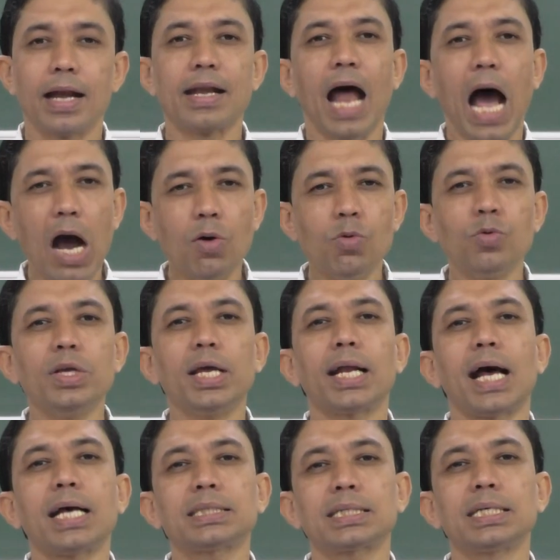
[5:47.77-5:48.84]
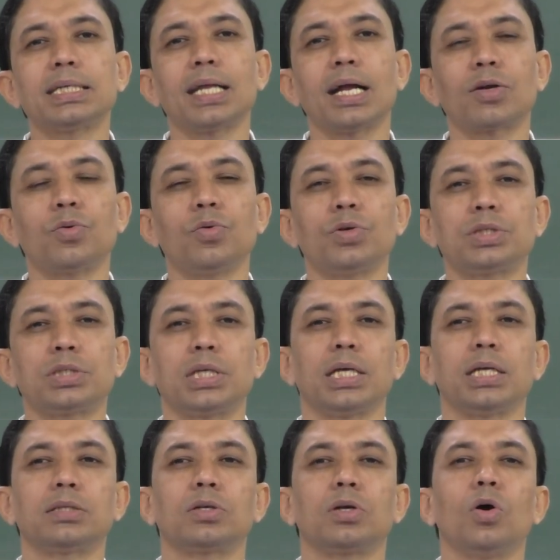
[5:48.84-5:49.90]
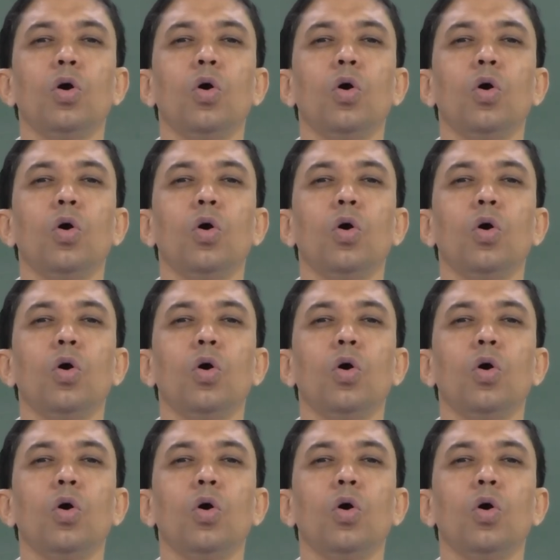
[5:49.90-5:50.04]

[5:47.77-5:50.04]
Now, we are asking that questions